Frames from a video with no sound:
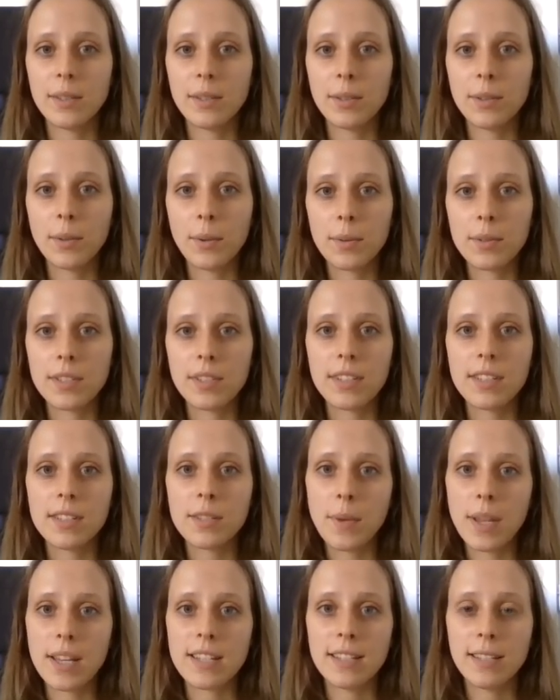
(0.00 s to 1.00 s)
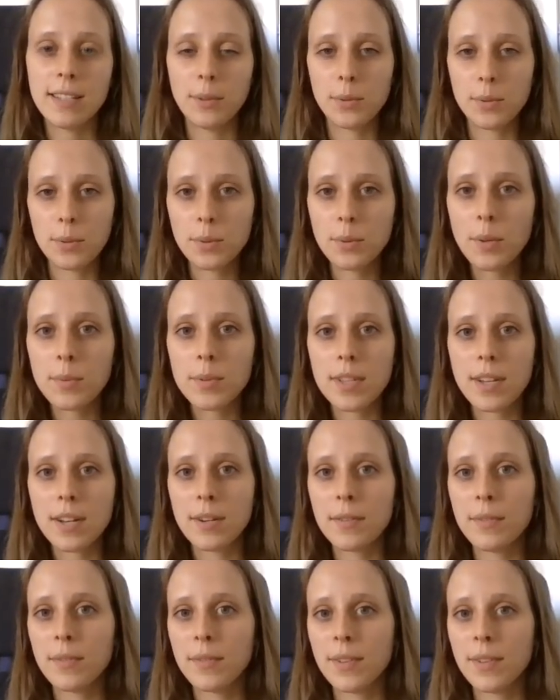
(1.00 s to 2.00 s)
those are situations that you should
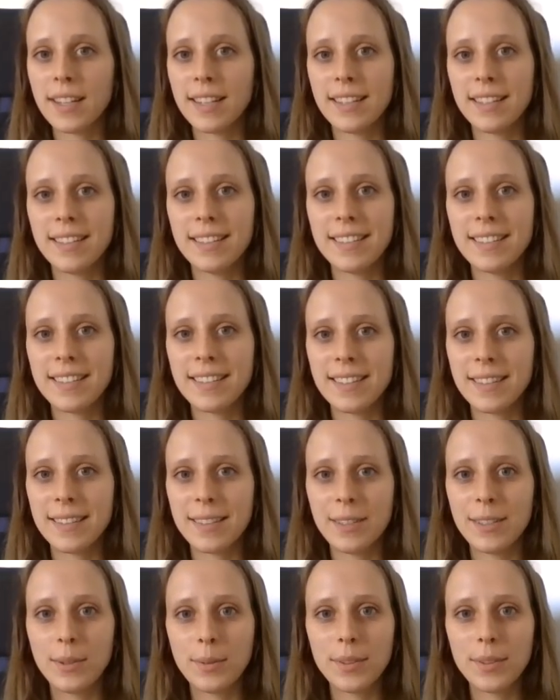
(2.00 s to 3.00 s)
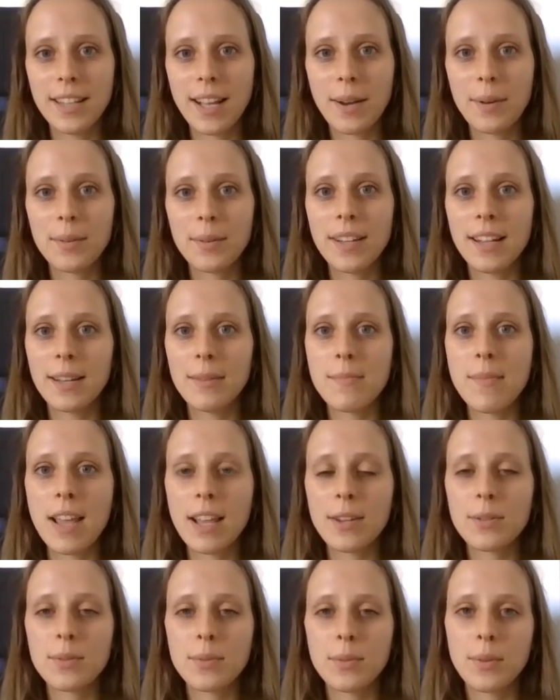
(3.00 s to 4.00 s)
observe and note down and
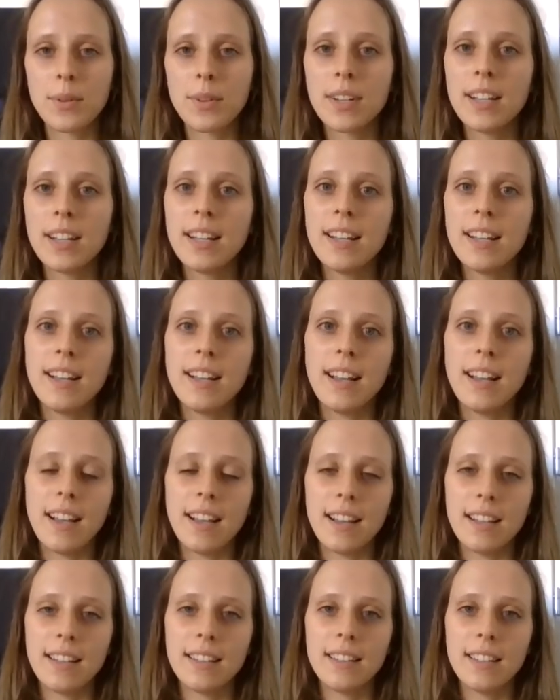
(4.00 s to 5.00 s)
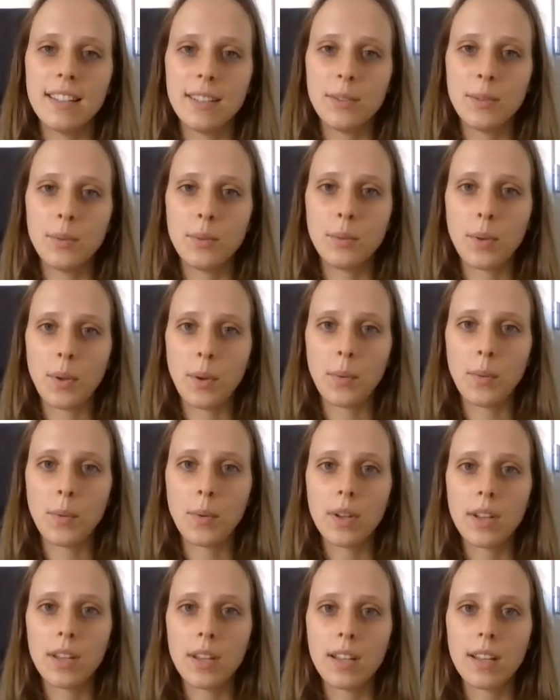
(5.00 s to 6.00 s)
make sure that you
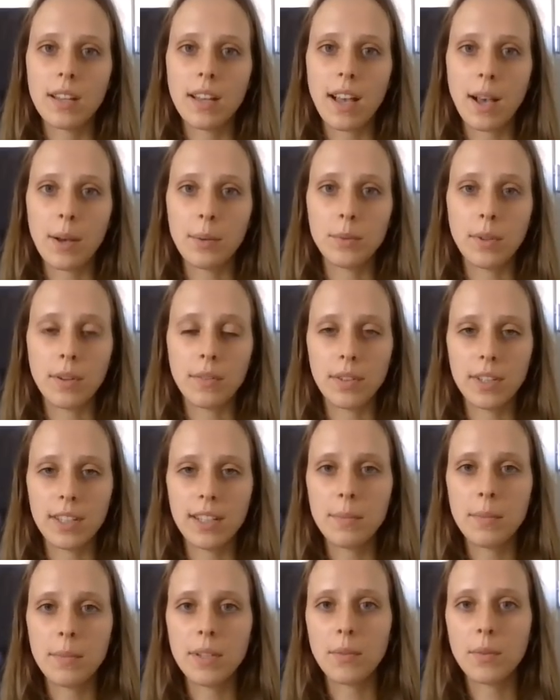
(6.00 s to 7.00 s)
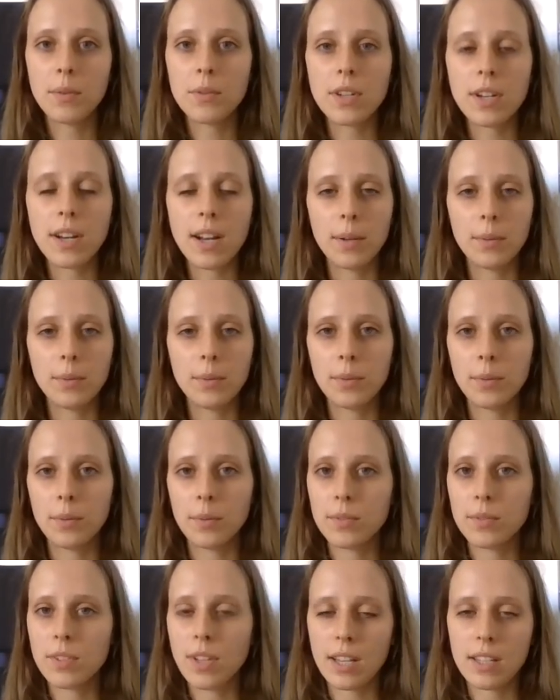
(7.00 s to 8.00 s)
know how to avoid them in the future, how to
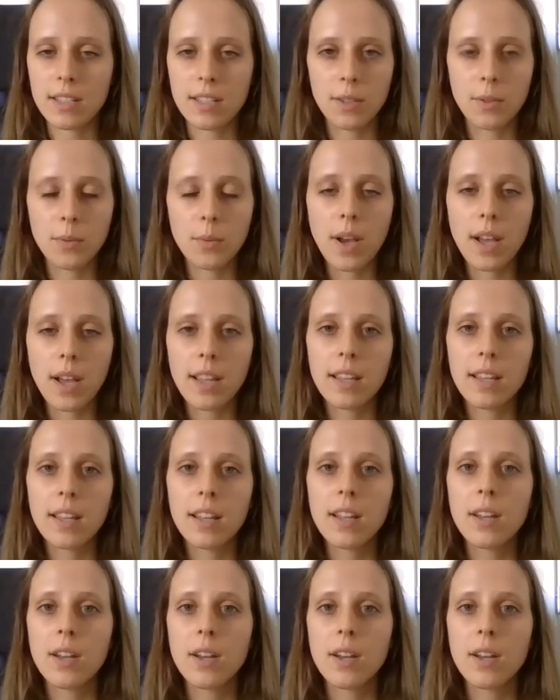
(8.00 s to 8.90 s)
change the UI,